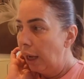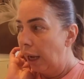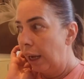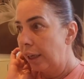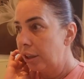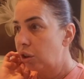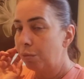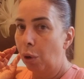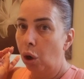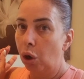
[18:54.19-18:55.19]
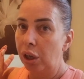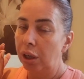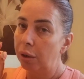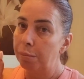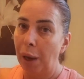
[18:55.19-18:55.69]
And
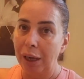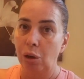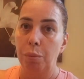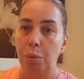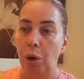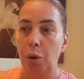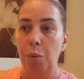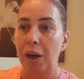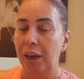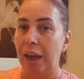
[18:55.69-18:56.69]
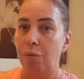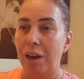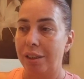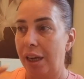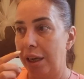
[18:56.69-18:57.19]
my makeup room where I get
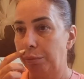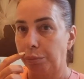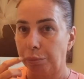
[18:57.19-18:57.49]
ready